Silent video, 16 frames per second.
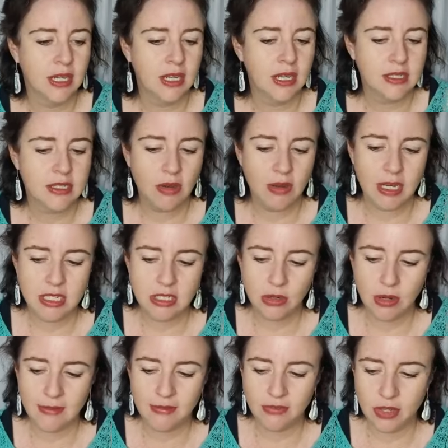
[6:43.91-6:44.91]
So it sort
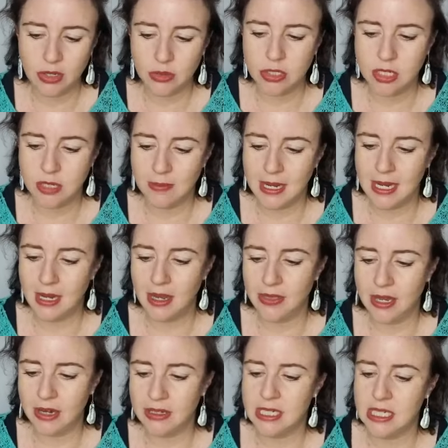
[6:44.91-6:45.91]
of feels to me like
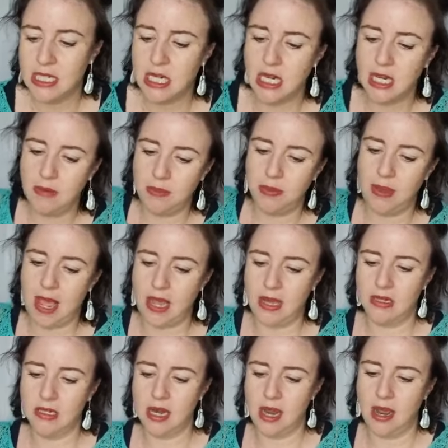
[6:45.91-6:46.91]
there's deep
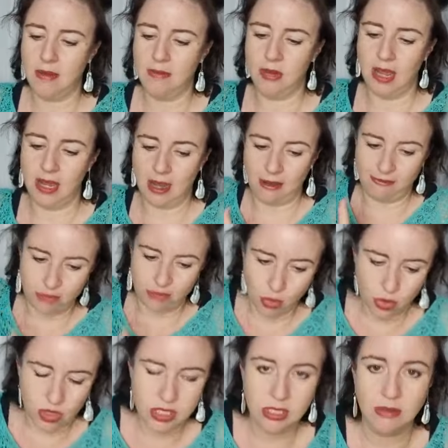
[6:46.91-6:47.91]
and like a
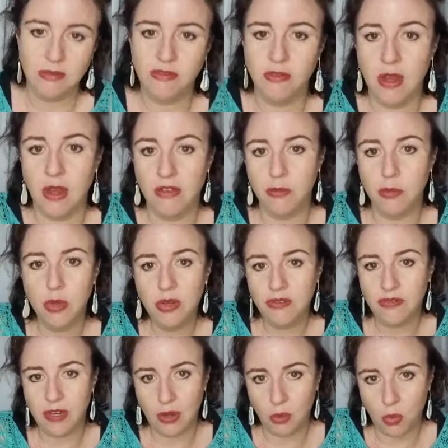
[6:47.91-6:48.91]
force of
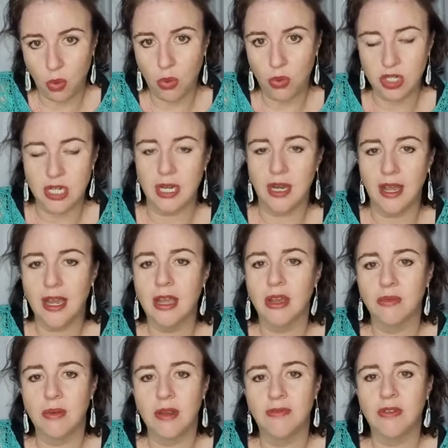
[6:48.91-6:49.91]
moving water, like a
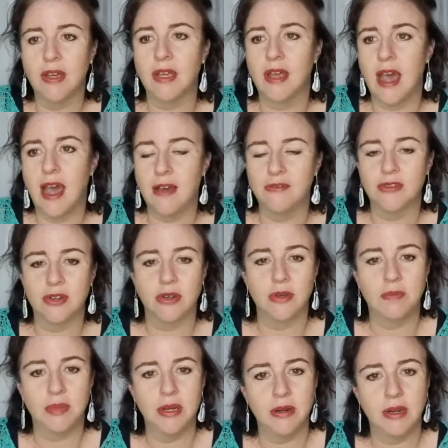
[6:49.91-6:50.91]
river after a
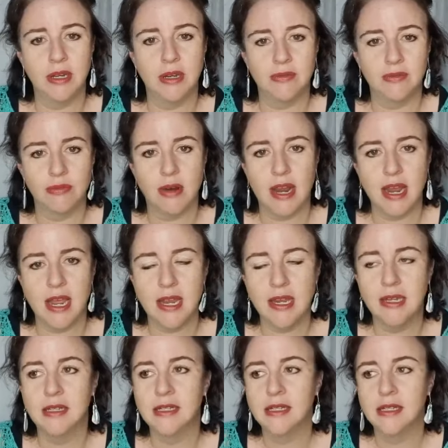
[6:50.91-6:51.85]
period of rain,